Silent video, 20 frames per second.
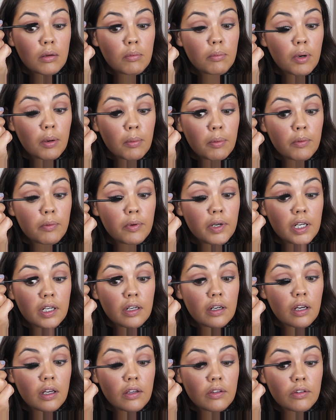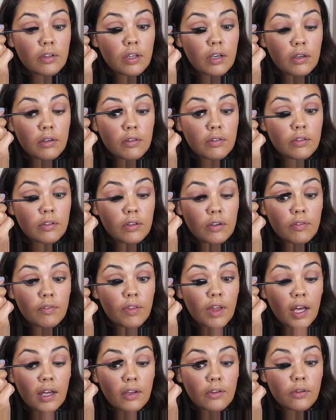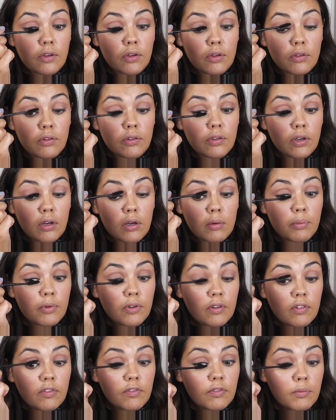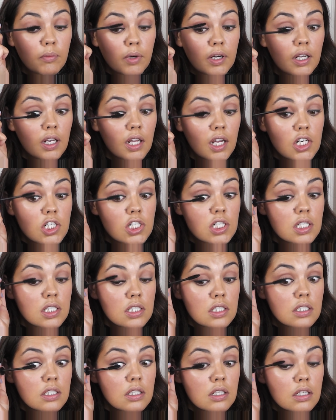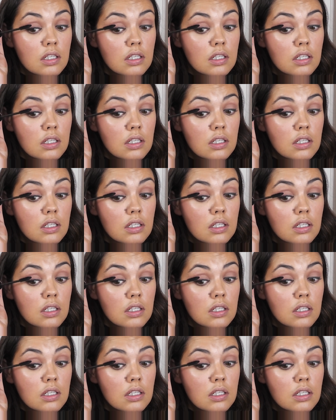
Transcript: pop a really nice coat of that on top of my lashes.